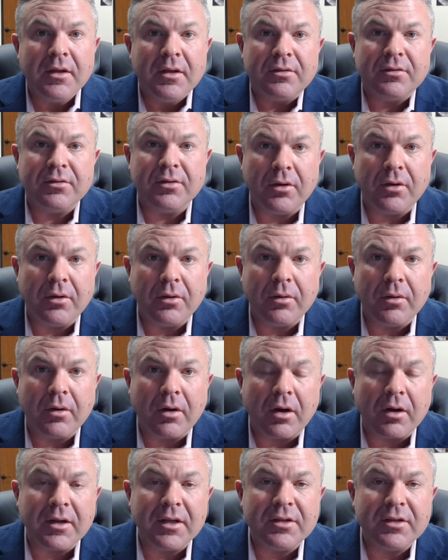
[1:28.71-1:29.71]
So
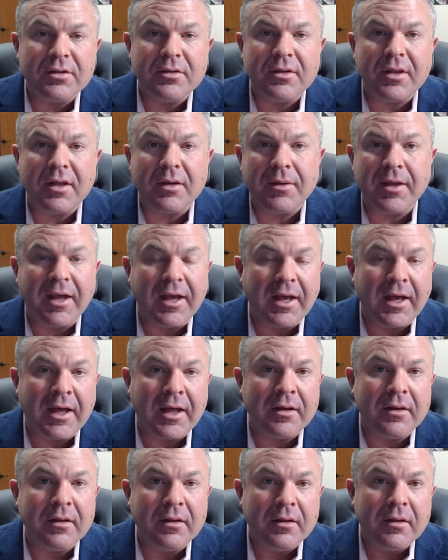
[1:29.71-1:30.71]
our issue that we
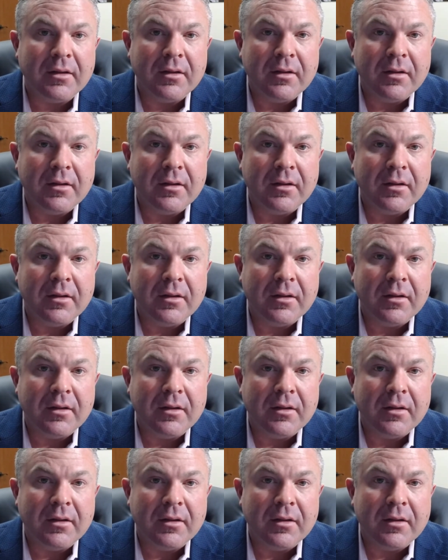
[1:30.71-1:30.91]
had